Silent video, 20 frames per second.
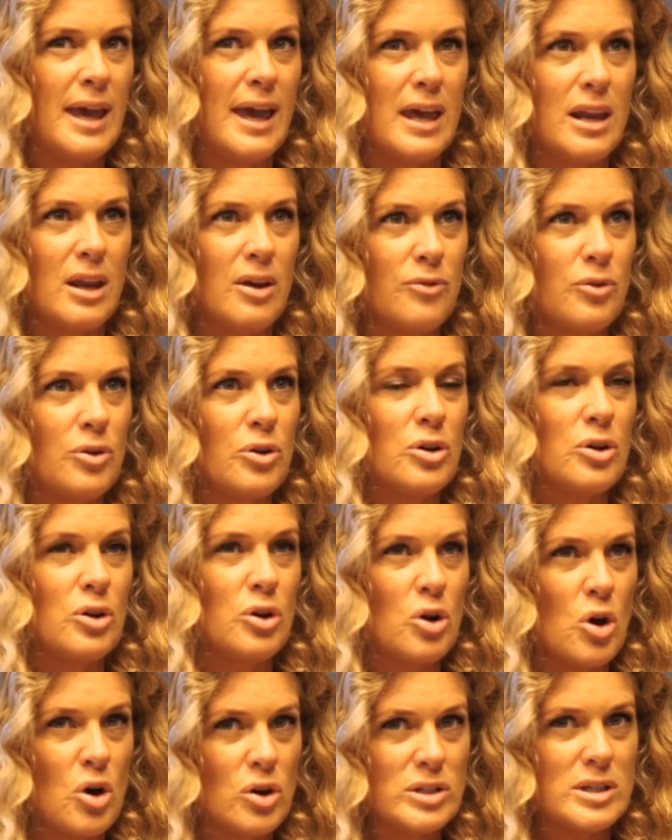And I've
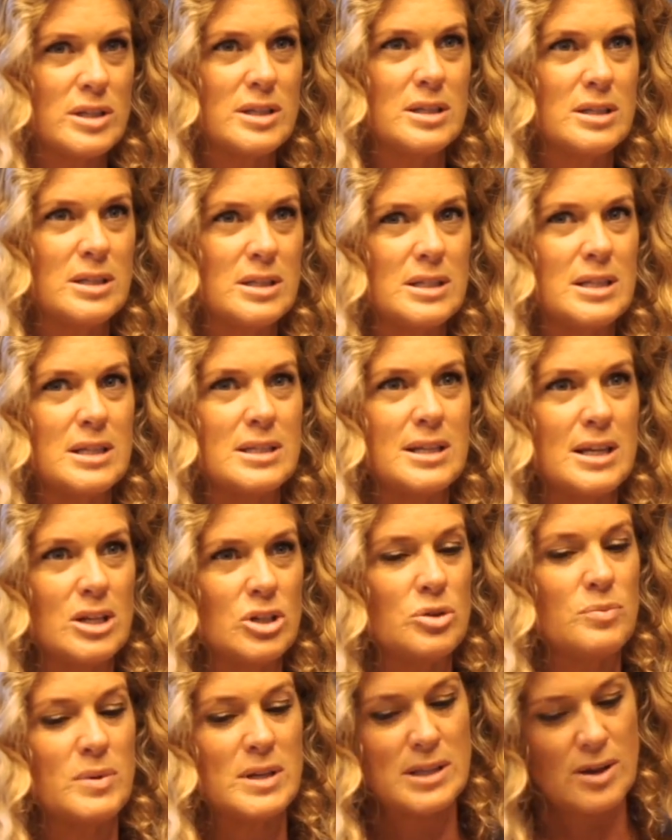got to
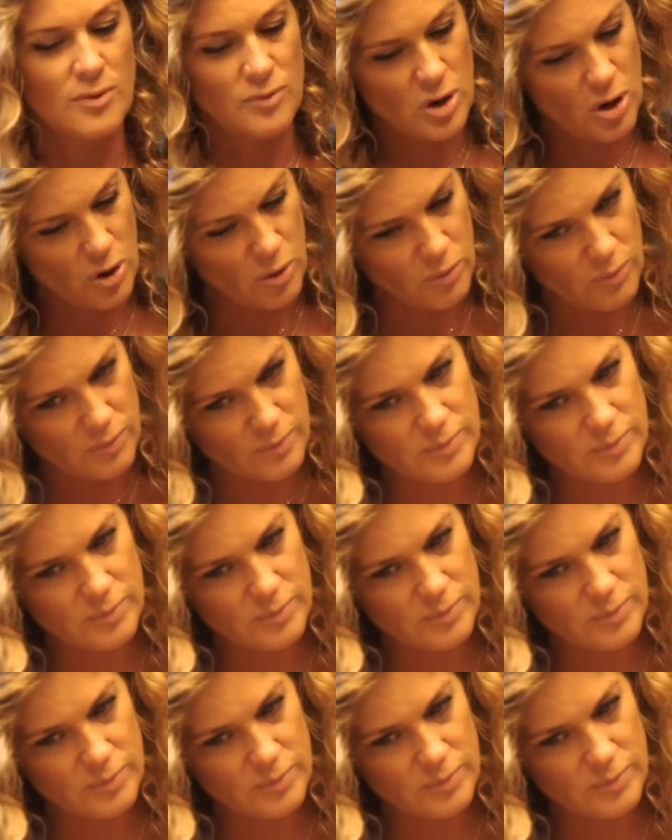teach myself, no,